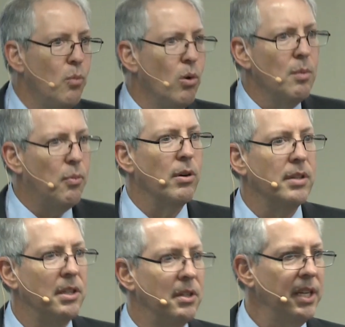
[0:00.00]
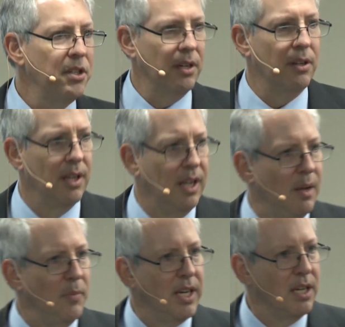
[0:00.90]
more important than your digital,
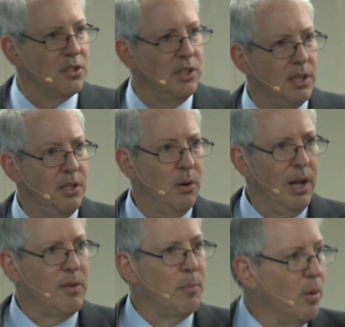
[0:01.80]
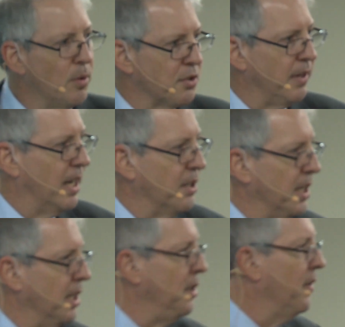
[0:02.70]
because you don't have a mobile
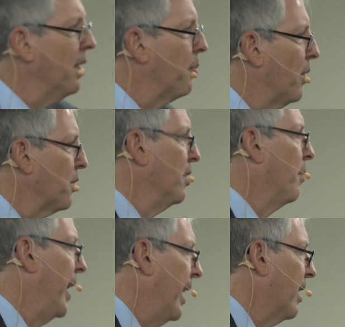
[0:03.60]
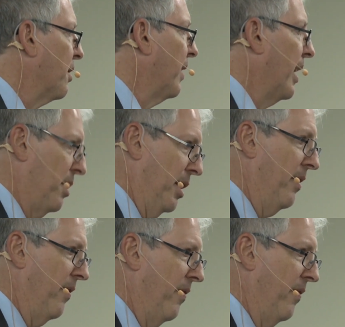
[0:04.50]
strategy. You got a personal banking strategy.